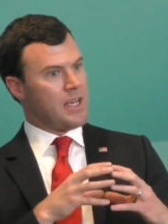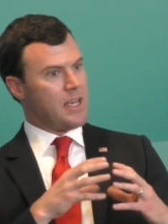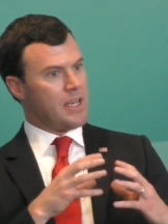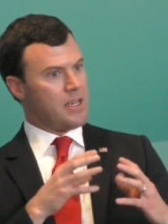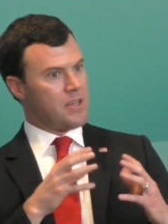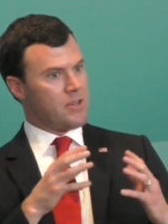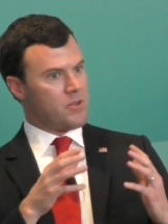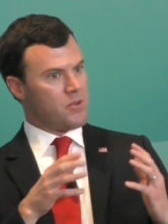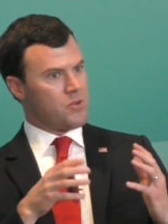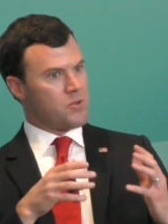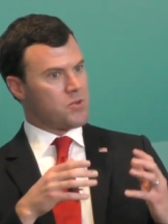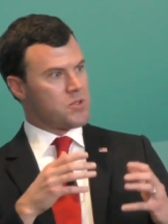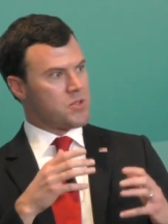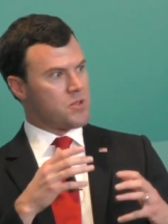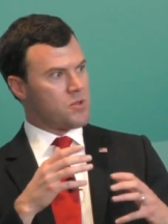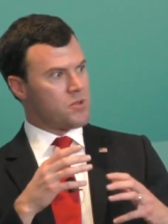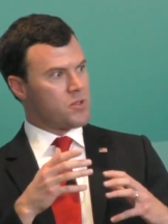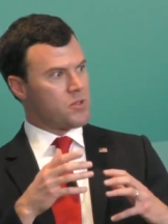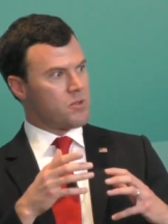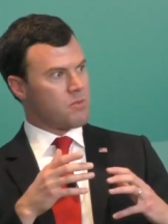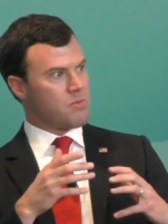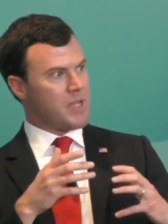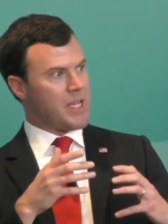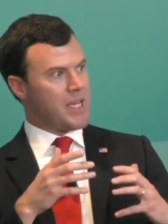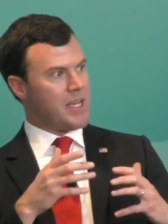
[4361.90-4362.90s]
and use
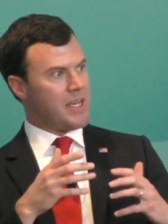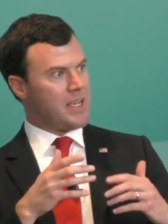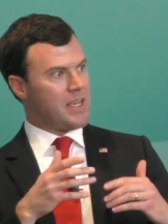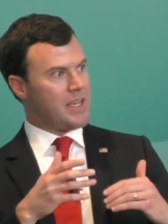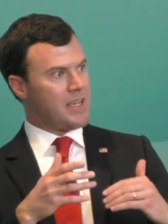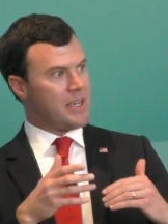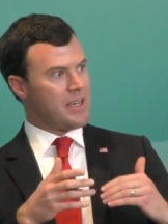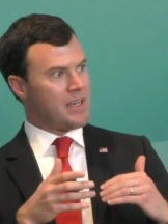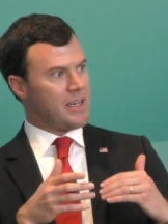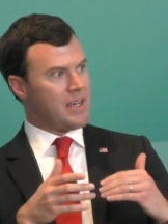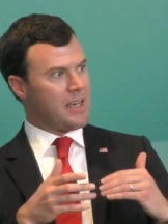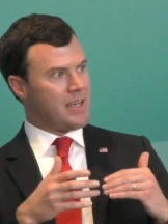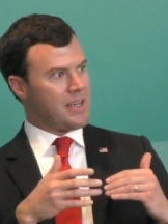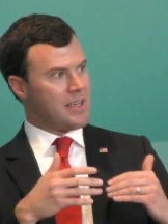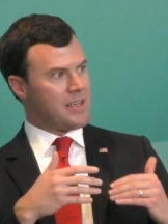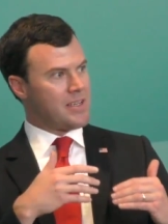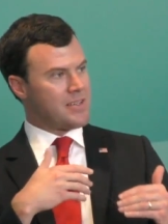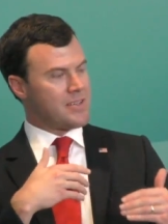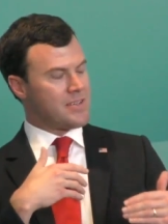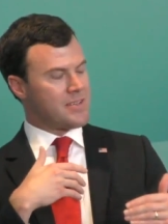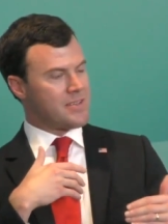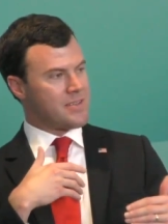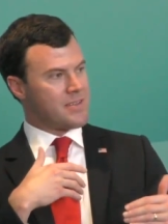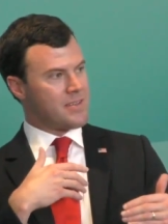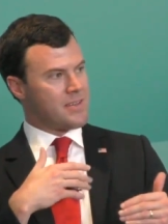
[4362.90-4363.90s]
social media
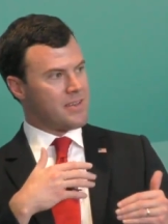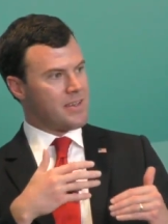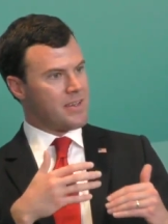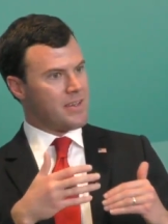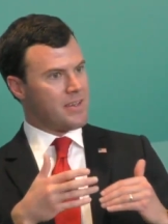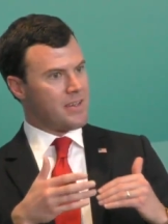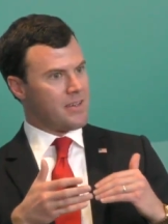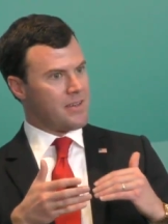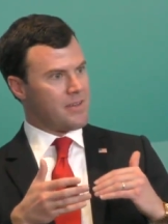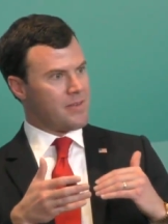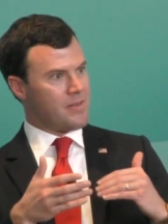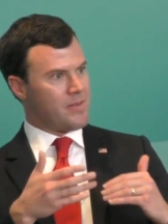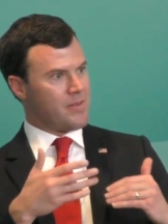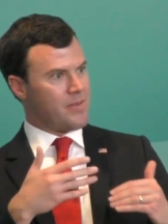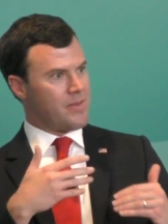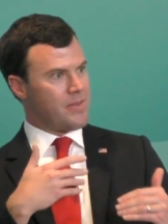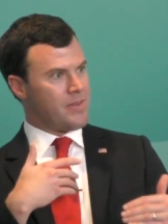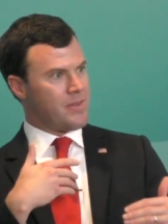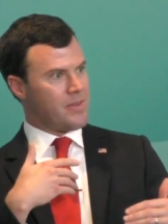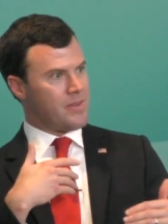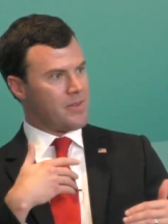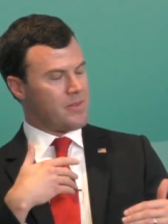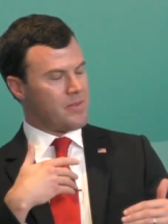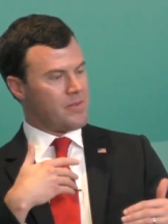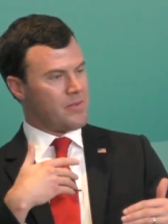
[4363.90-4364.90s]
as the,
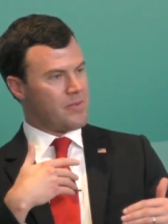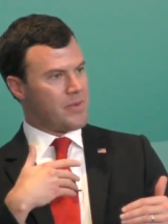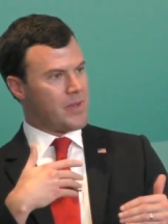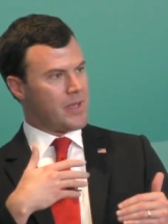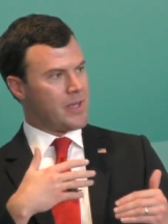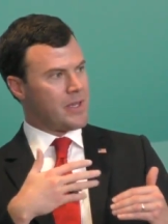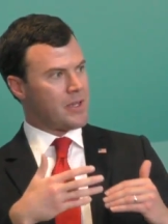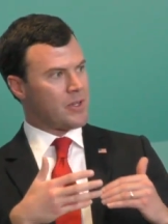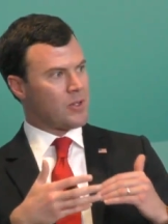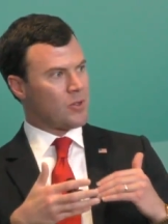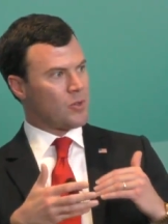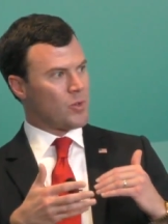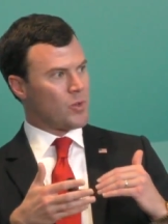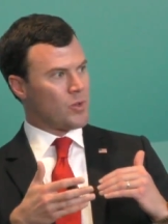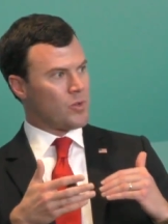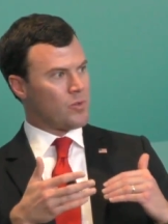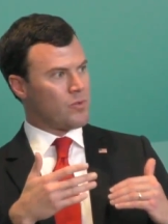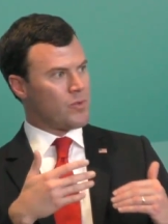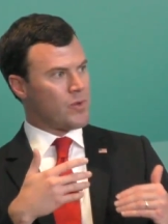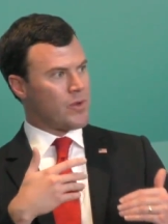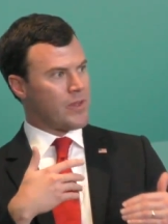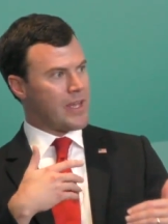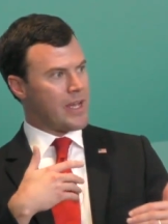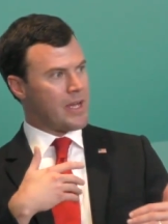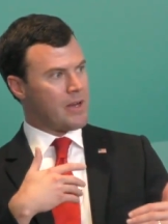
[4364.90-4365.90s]
the, vehicle
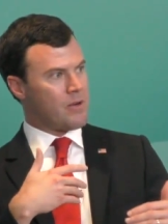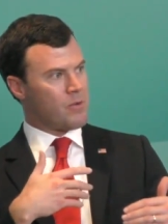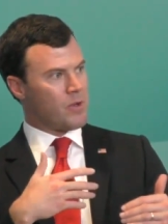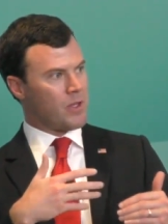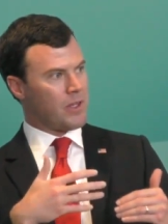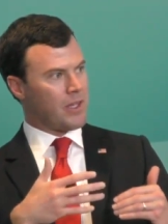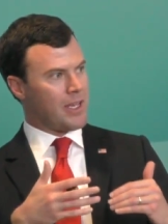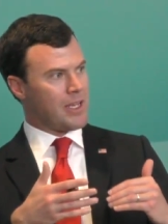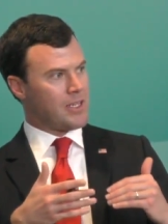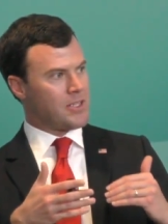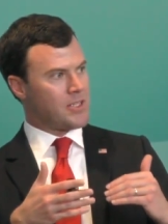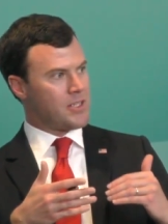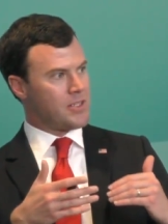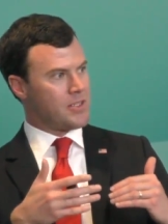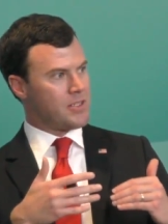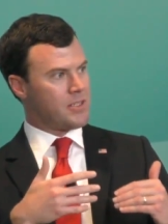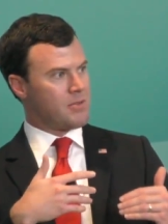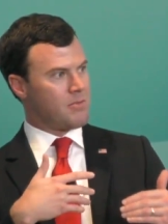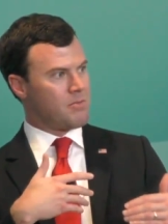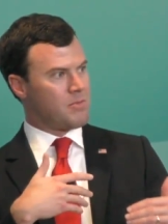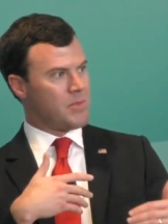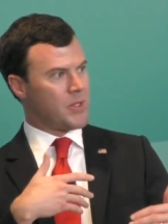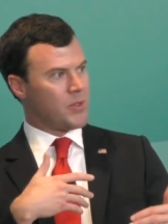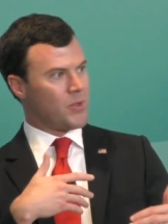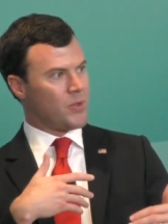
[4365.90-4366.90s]
for that
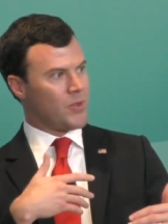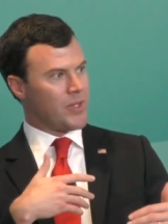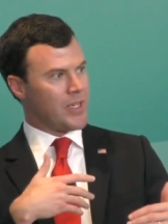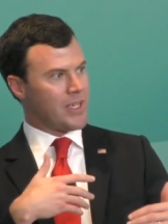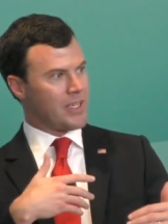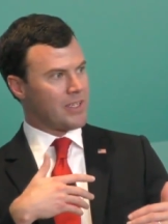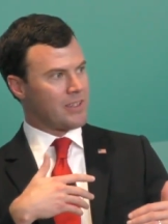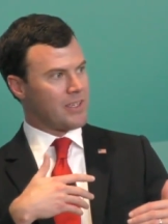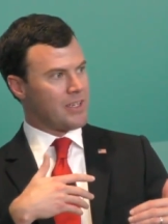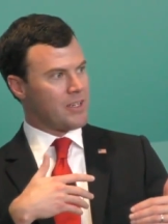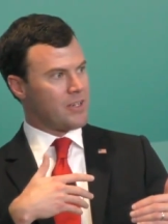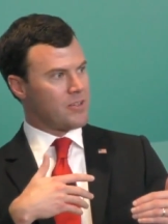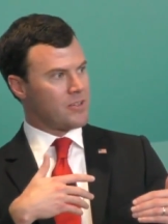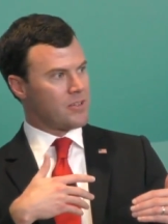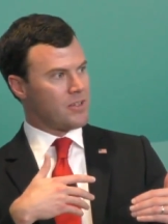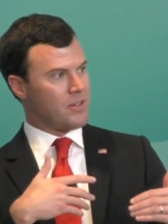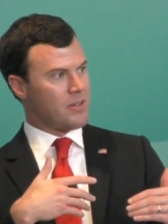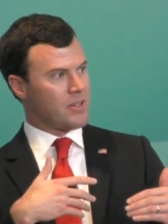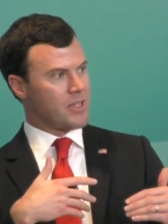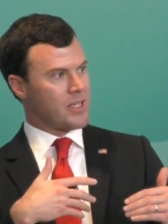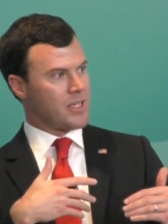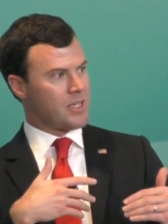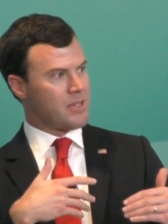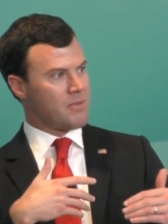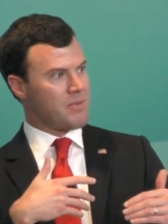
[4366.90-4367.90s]
relationship building that you're
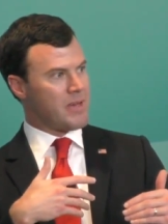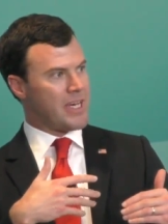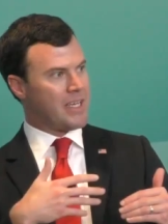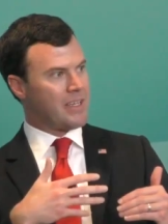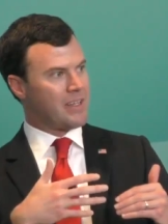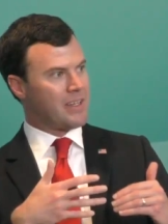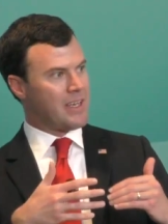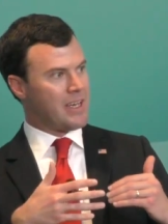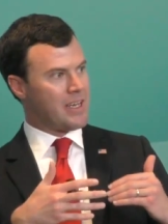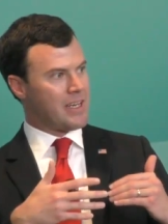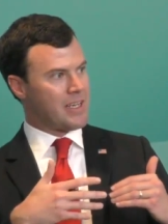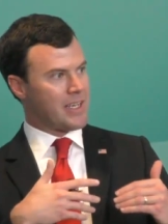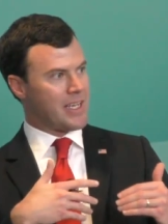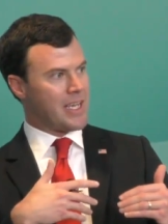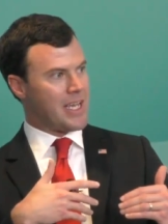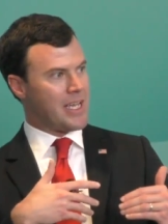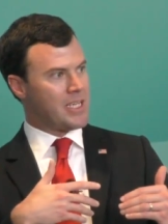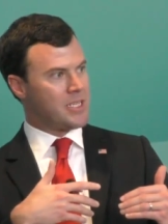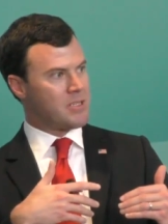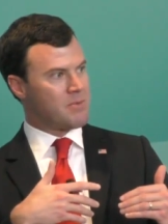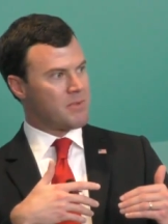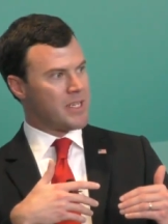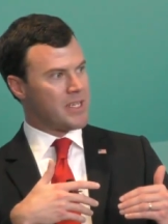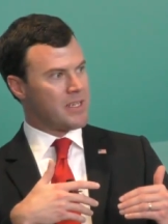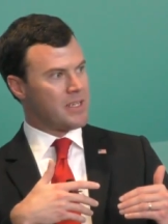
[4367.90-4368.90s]
talking about, that
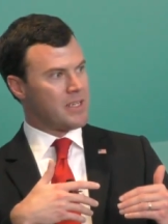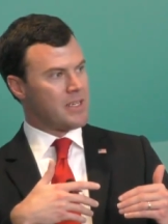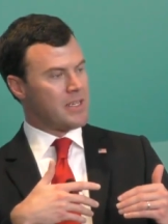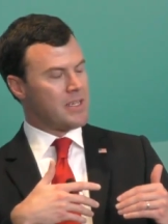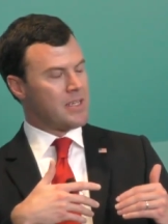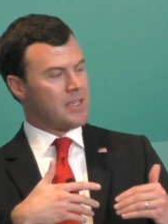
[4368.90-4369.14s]
engagement.